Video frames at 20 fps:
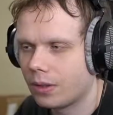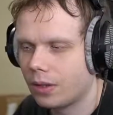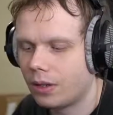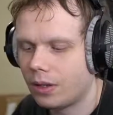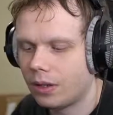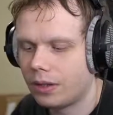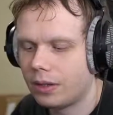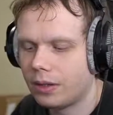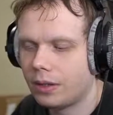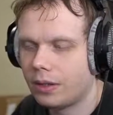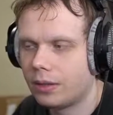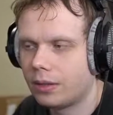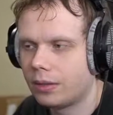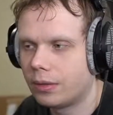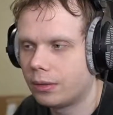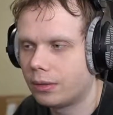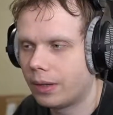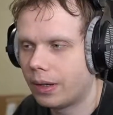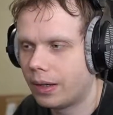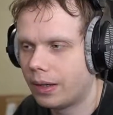on the
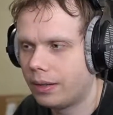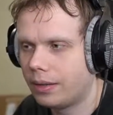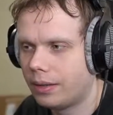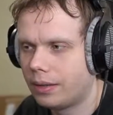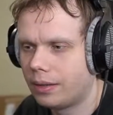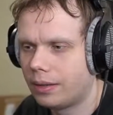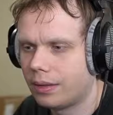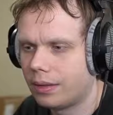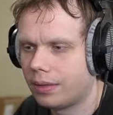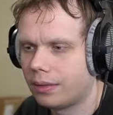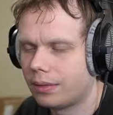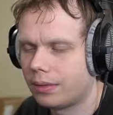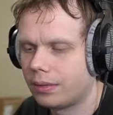reds,